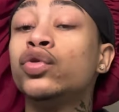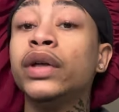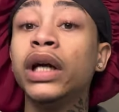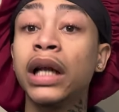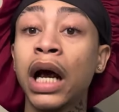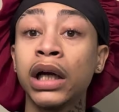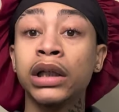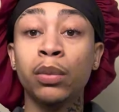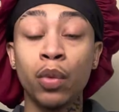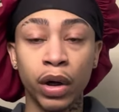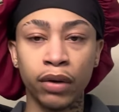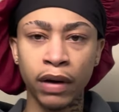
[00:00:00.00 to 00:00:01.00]
three o'clock in the
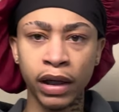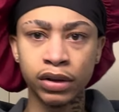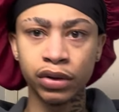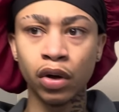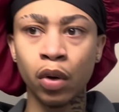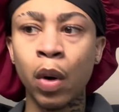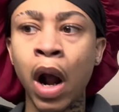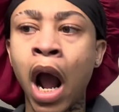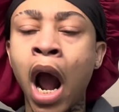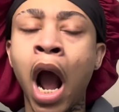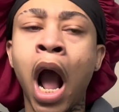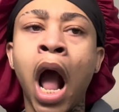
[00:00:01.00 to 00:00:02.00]
morning, right? So
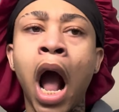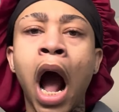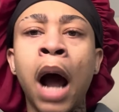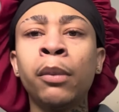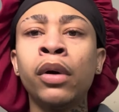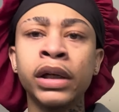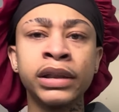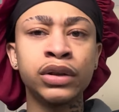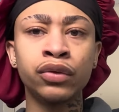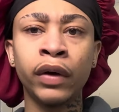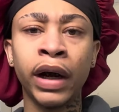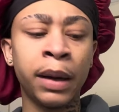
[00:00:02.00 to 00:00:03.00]
I'm on
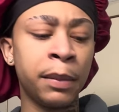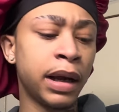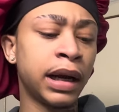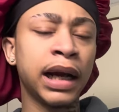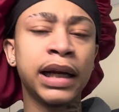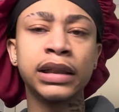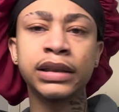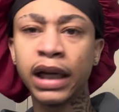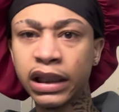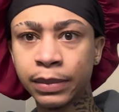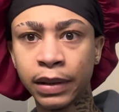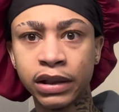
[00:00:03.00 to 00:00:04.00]
Instagram and I get a
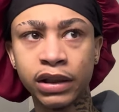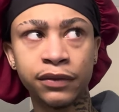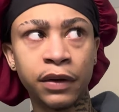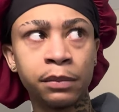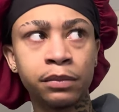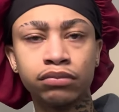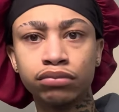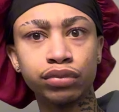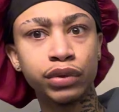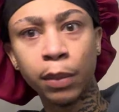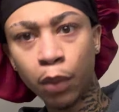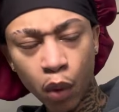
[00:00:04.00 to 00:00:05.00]
text message from
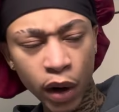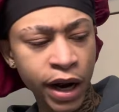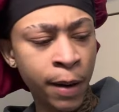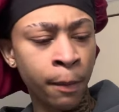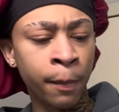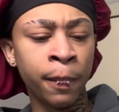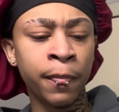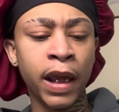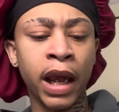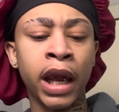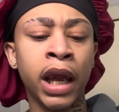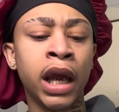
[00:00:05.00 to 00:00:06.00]
the boy
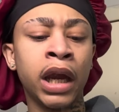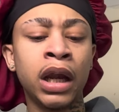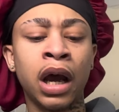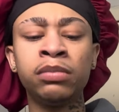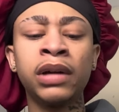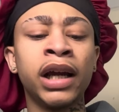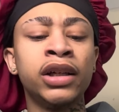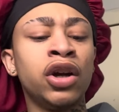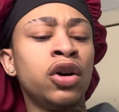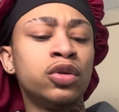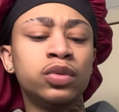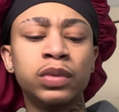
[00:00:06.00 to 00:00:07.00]
and I'm like,
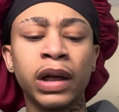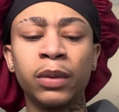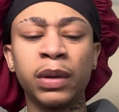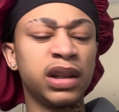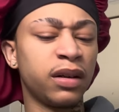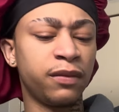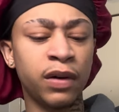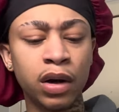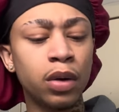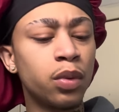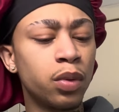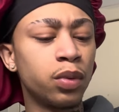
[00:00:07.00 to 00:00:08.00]
yo, like what the fuck?
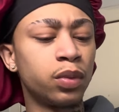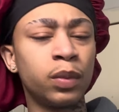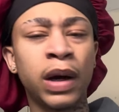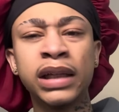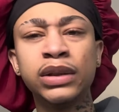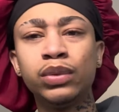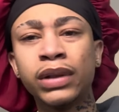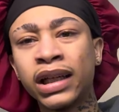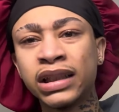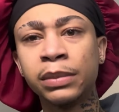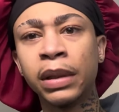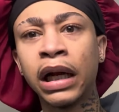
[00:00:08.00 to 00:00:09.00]
Why are you
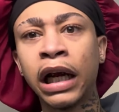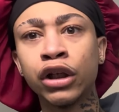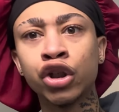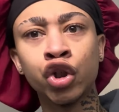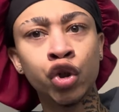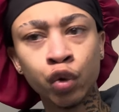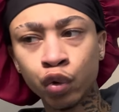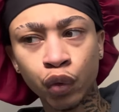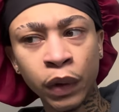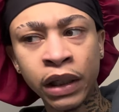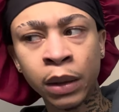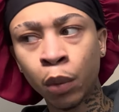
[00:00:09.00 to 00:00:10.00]
texting me like two, three in the